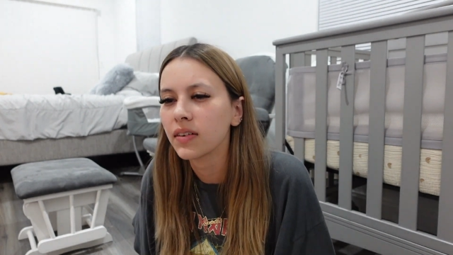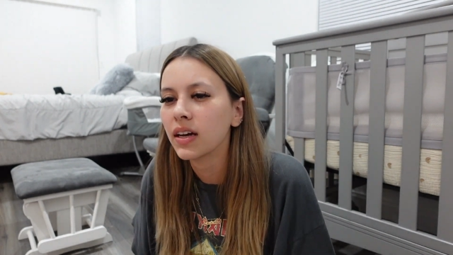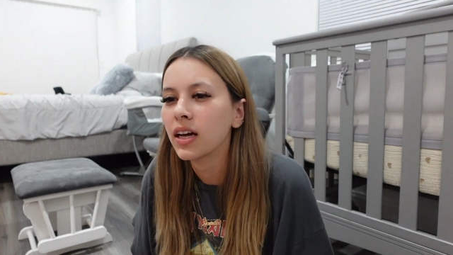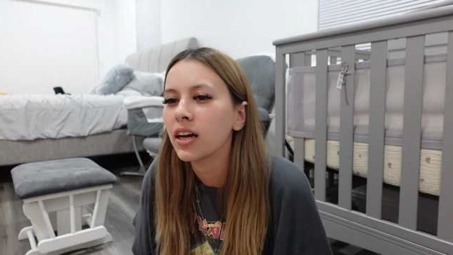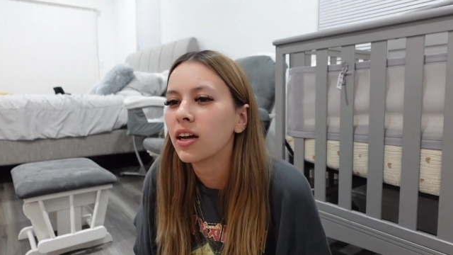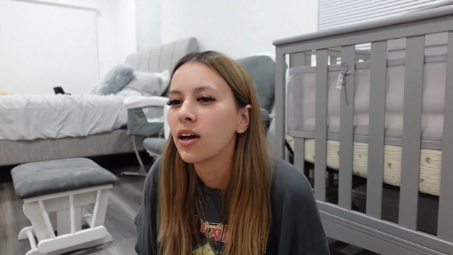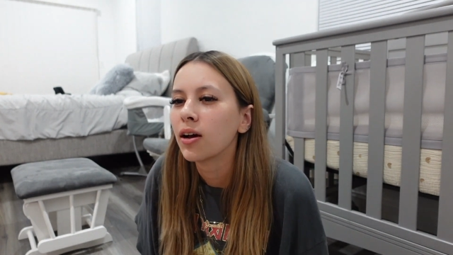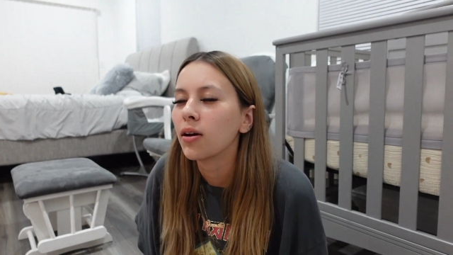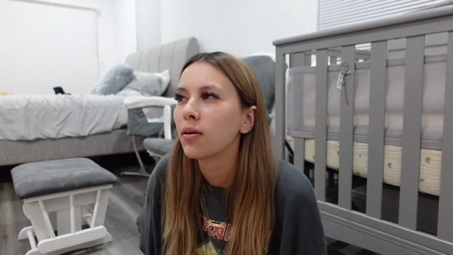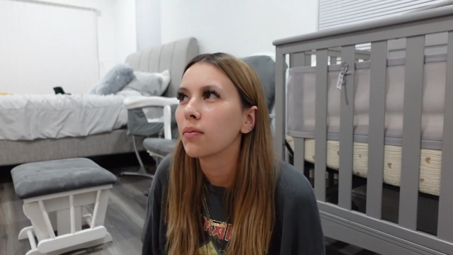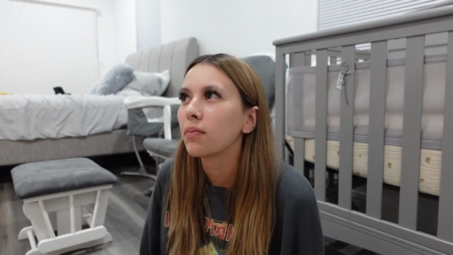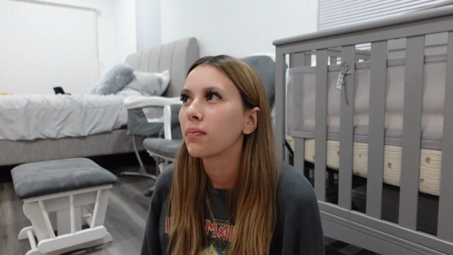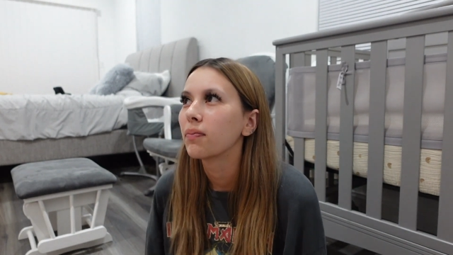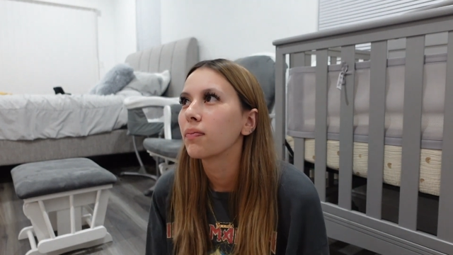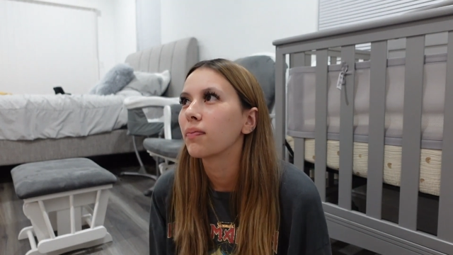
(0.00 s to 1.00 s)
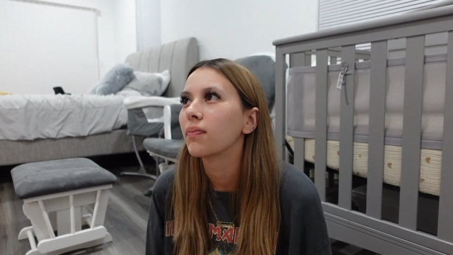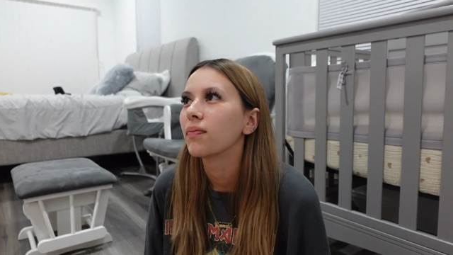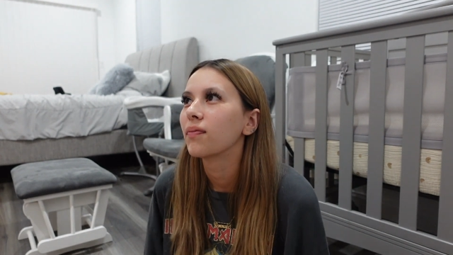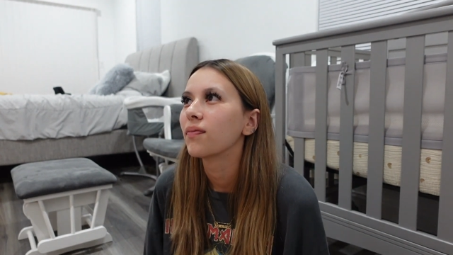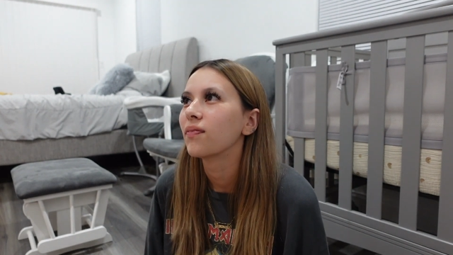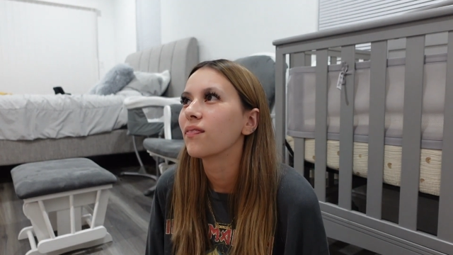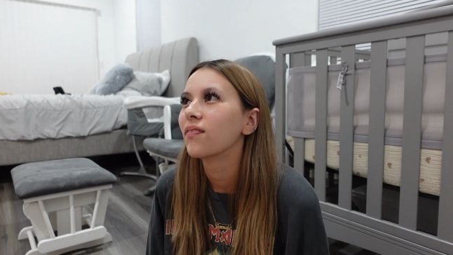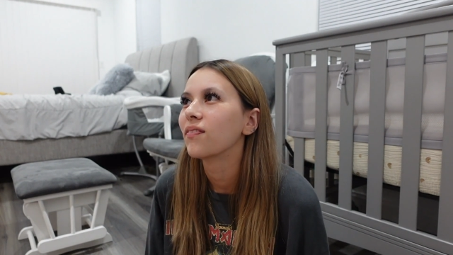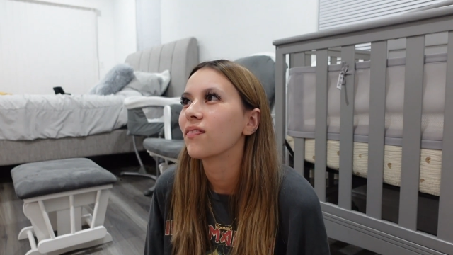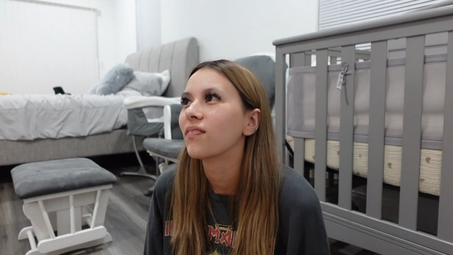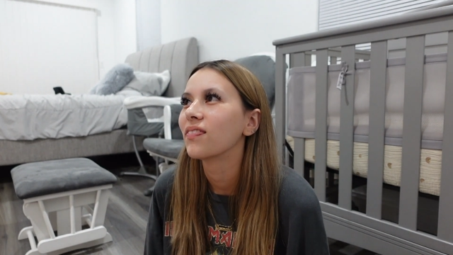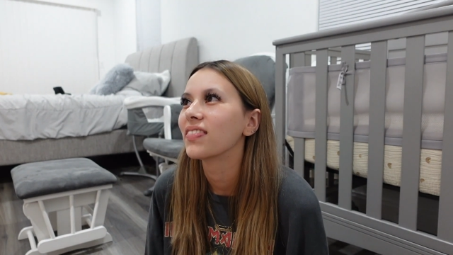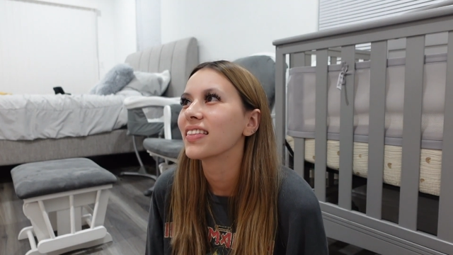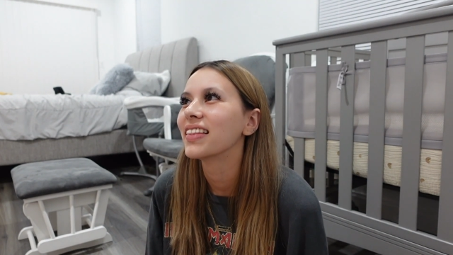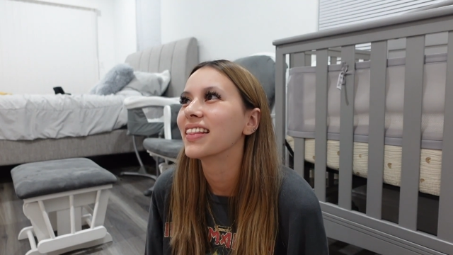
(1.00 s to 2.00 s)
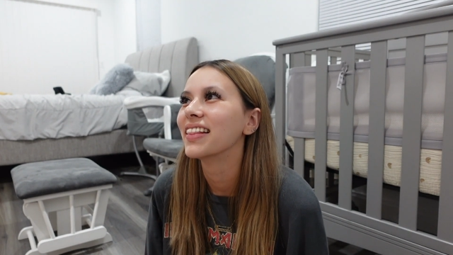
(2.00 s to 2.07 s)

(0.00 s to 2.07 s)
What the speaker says: Yeah, don't worry about it. Just come prepared.